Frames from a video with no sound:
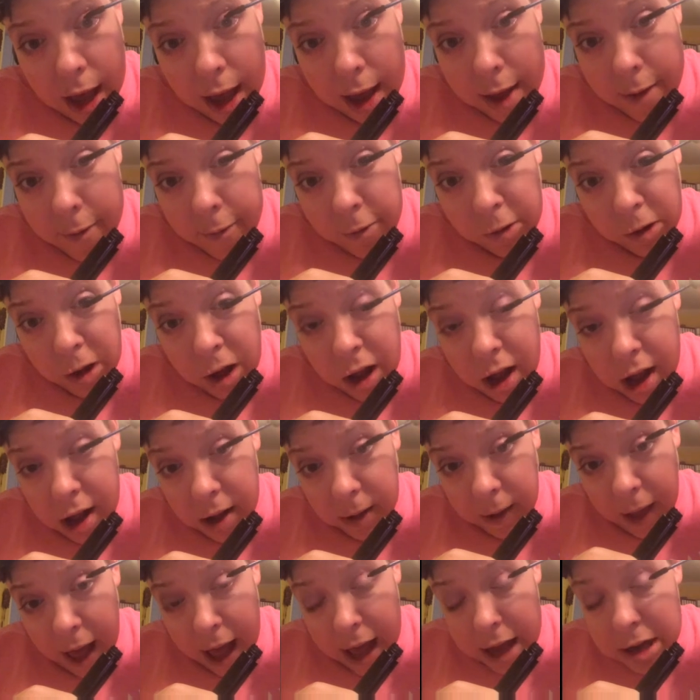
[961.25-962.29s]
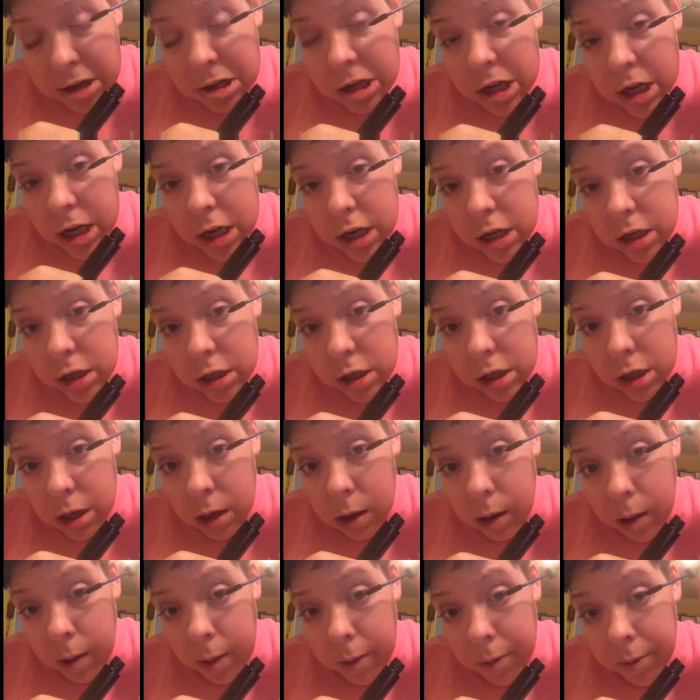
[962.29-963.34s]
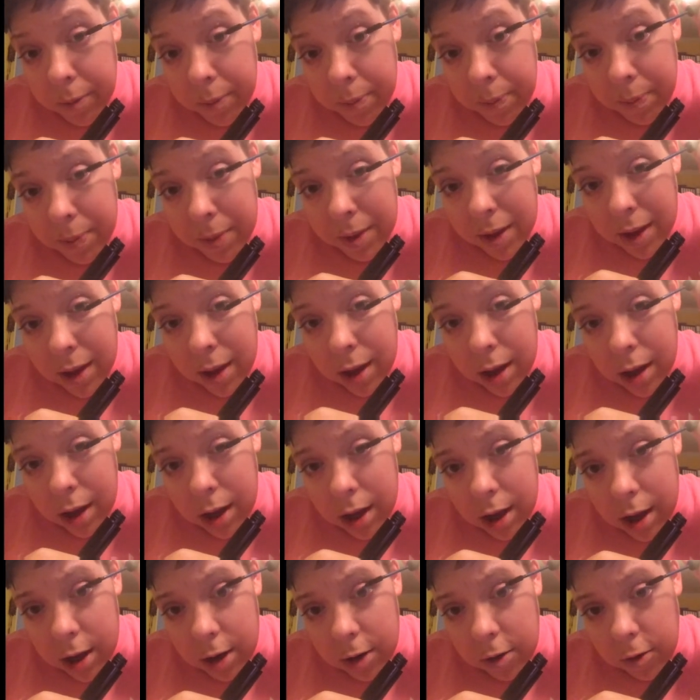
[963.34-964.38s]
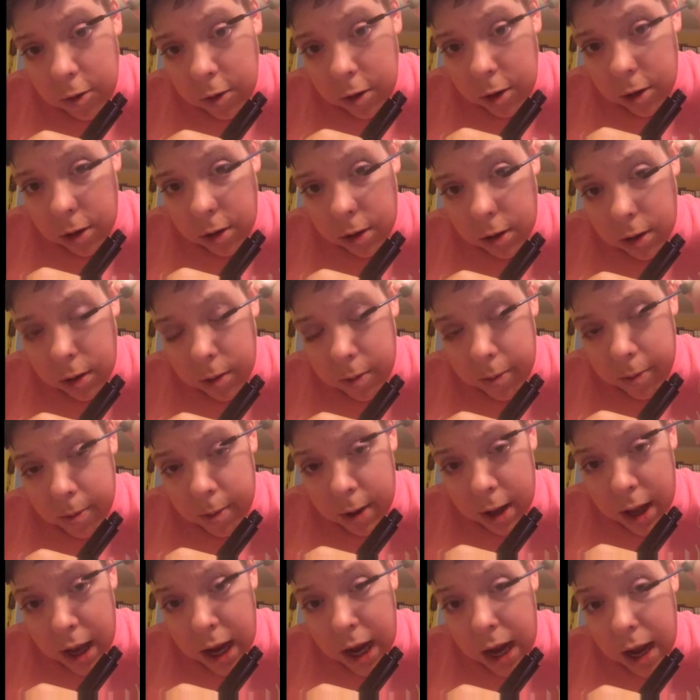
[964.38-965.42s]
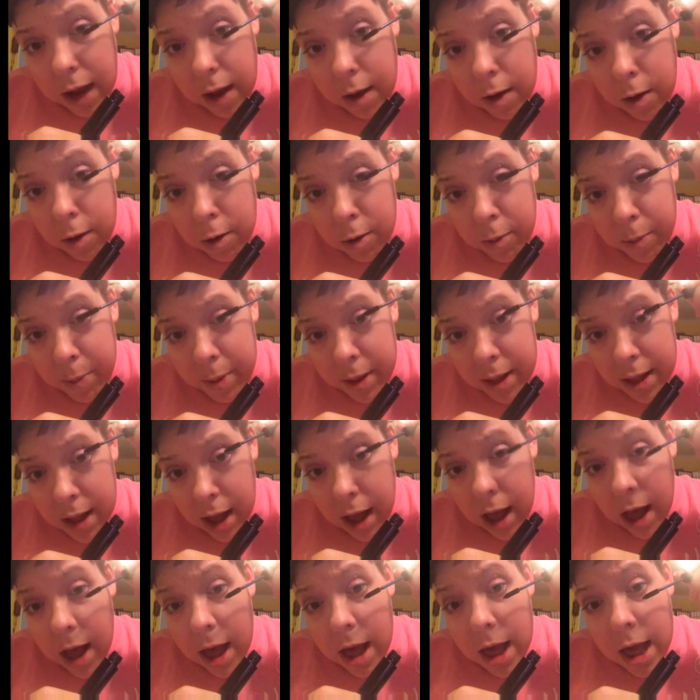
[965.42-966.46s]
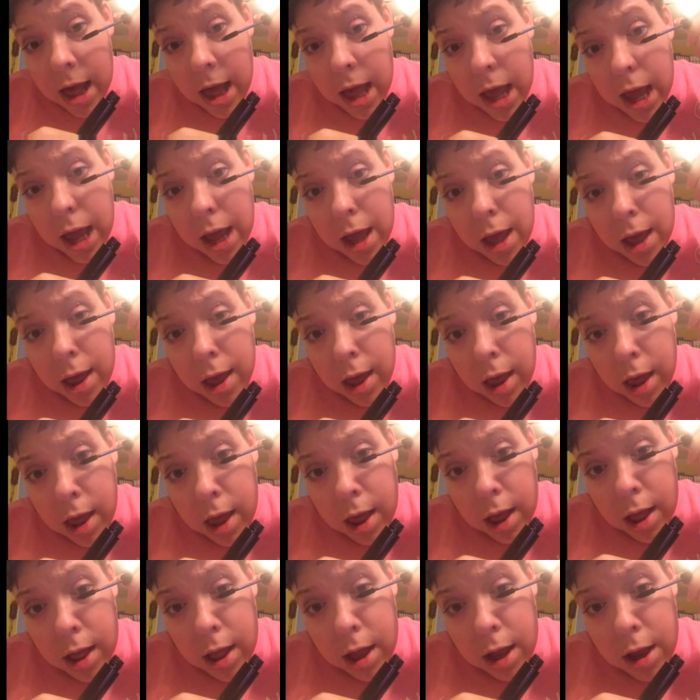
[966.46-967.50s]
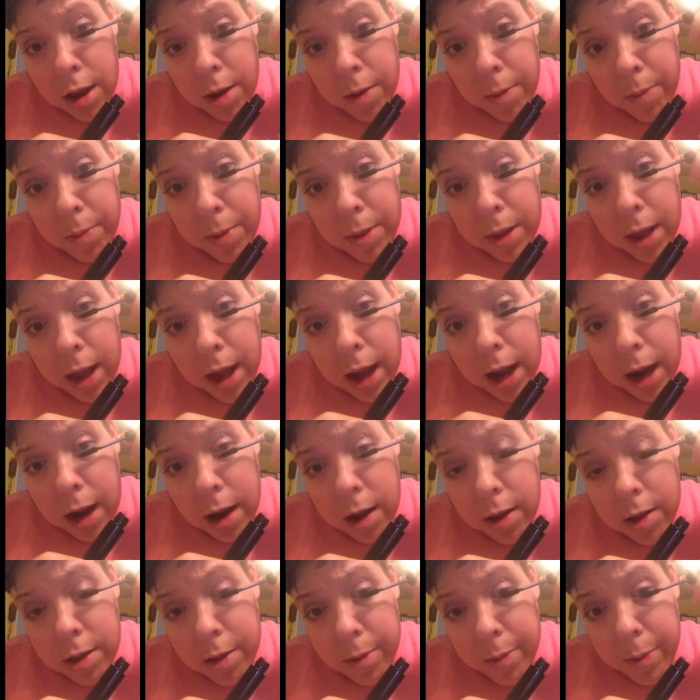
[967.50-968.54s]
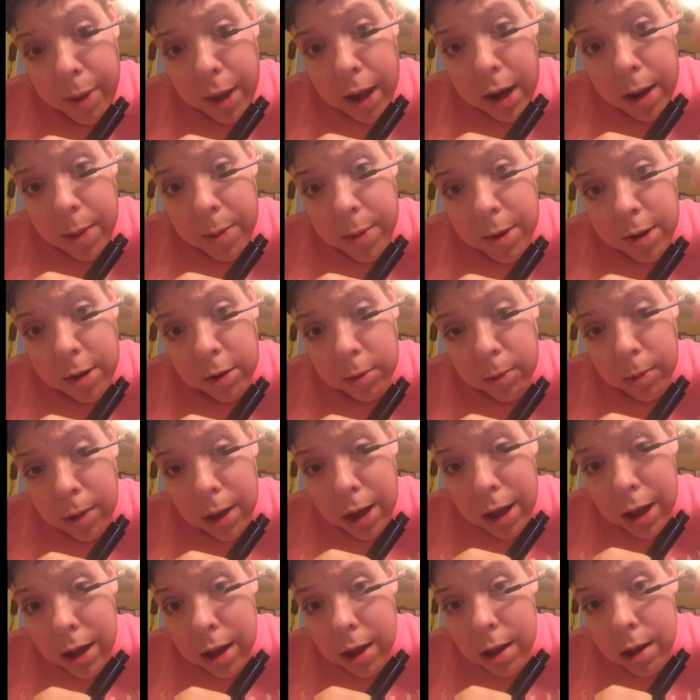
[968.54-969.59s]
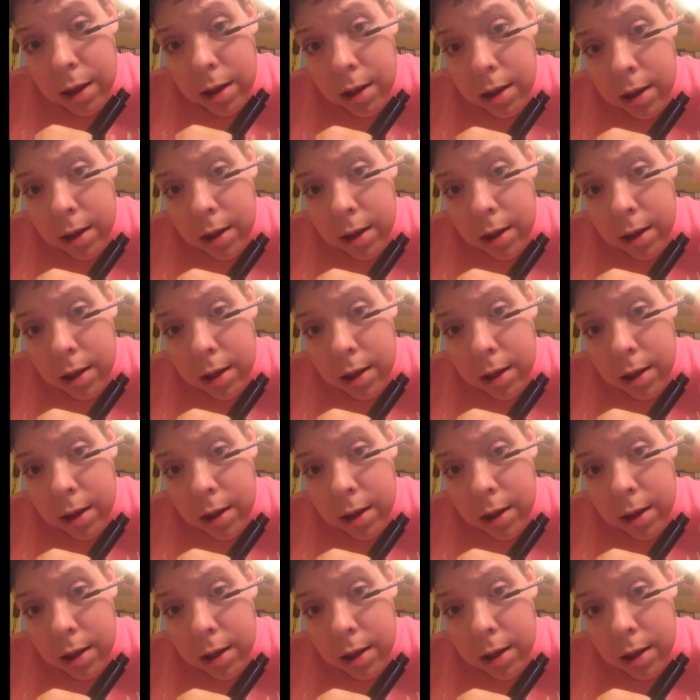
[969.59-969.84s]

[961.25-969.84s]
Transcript: I have long lashes, so it's just to really open the eye. Then you apply it on the bottom as well.